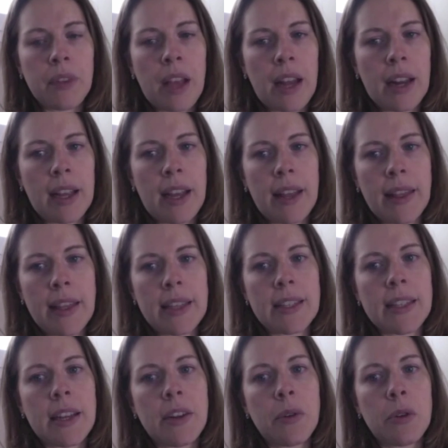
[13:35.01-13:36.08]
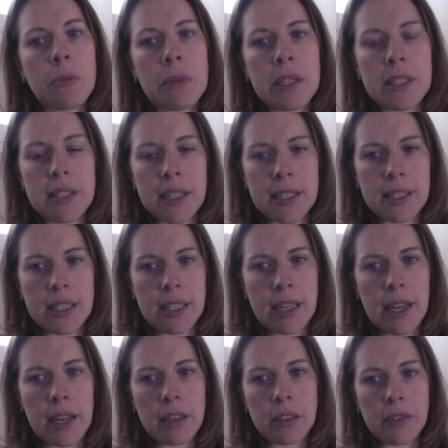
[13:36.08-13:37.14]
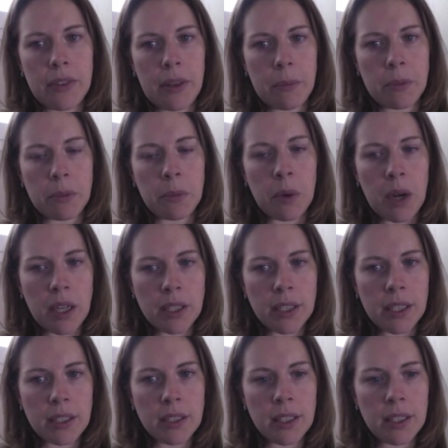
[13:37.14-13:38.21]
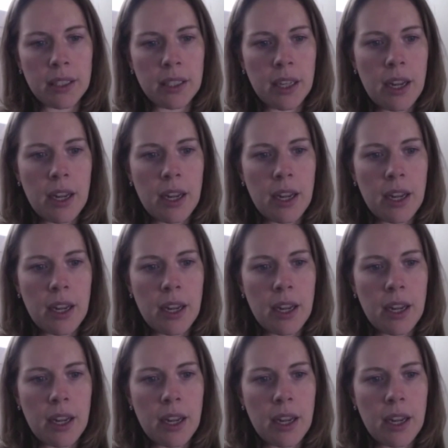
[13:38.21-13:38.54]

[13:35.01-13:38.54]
And again, they said it would be 60 days for them to process it,